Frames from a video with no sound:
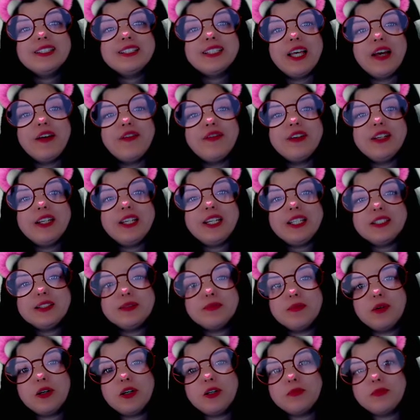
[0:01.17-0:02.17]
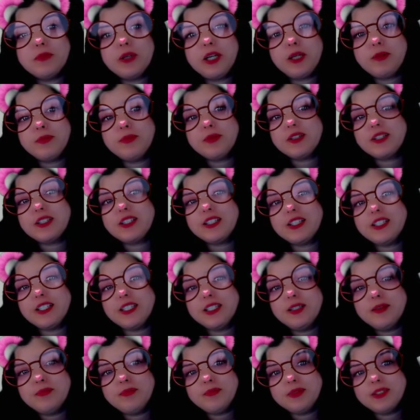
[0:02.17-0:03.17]
70 small paper
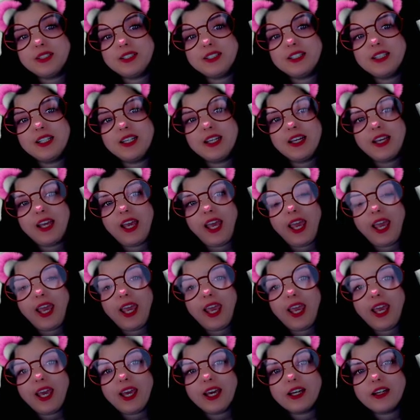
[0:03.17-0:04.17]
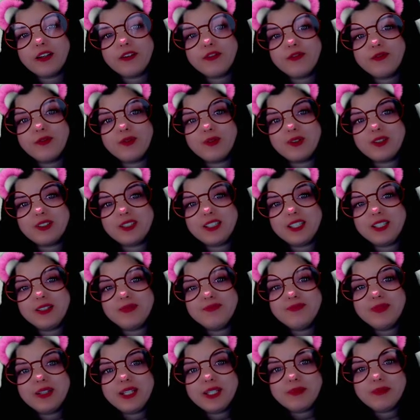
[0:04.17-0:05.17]
clips and
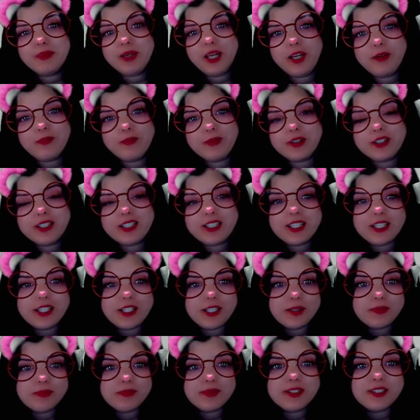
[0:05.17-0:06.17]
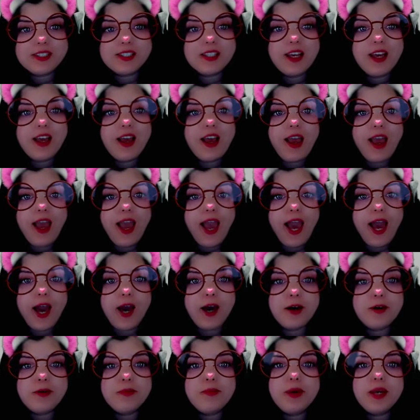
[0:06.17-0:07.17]
14 big paper clips.
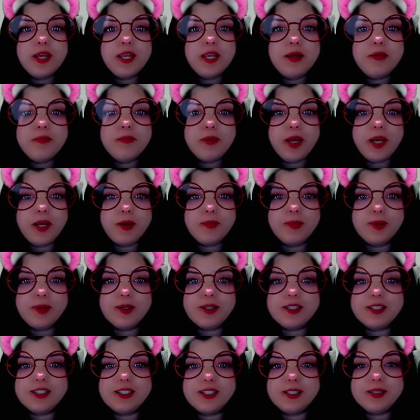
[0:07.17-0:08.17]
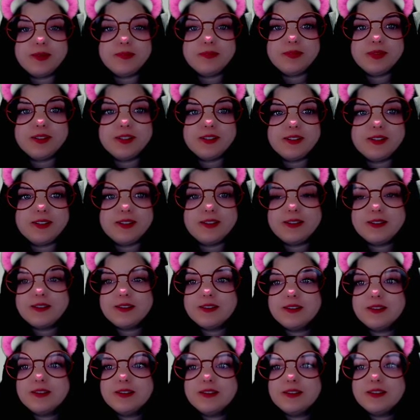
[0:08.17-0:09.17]
How many paper clips?
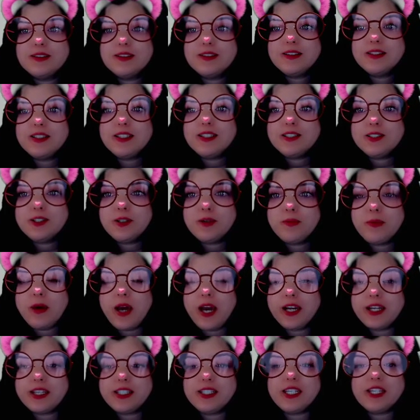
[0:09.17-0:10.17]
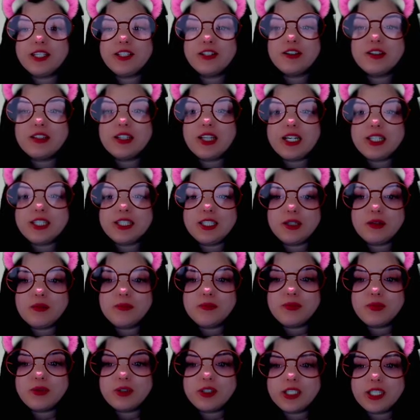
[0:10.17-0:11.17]
Let's go back and underline the
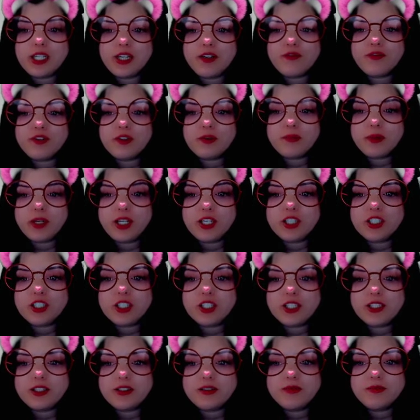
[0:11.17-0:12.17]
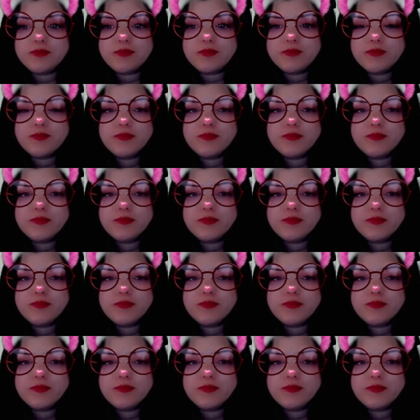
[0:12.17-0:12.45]
important information.